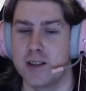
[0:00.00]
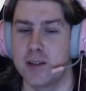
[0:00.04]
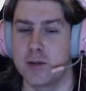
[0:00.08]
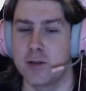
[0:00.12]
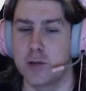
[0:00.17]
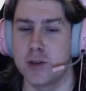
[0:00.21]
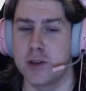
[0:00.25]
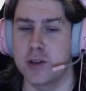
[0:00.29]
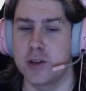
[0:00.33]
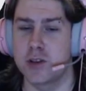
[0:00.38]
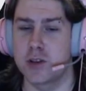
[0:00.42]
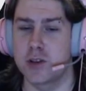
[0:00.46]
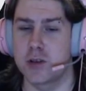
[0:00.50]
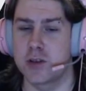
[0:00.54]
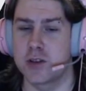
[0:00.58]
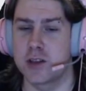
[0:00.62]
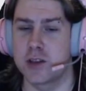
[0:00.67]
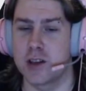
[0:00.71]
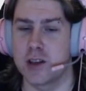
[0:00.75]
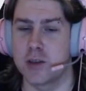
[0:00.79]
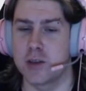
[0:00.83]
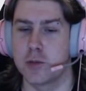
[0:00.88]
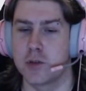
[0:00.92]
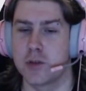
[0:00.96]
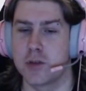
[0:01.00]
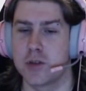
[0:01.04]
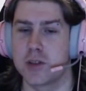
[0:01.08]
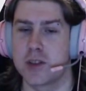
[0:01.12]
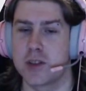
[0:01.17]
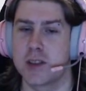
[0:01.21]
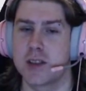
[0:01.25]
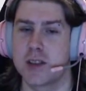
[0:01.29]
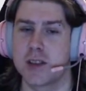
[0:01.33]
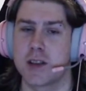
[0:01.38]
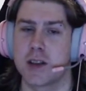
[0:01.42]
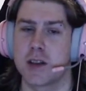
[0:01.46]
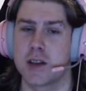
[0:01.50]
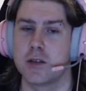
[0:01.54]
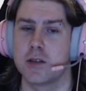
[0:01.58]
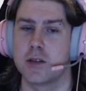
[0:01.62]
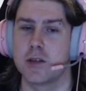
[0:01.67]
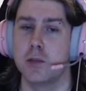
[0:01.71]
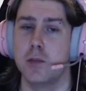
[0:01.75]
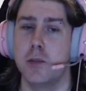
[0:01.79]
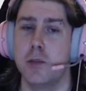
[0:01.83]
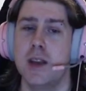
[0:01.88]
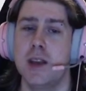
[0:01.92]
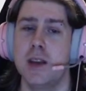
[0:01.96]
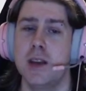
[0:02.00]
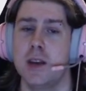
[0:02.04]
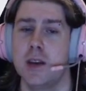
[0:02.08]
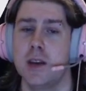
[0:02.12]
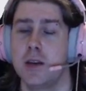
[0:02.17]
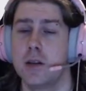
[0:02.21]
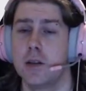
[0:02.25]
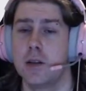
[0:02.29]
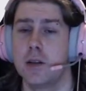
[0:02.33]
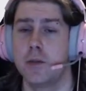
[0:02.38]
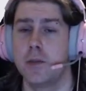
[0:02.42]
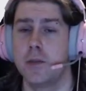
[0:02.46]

recharge timer to 6 seconds, meaning,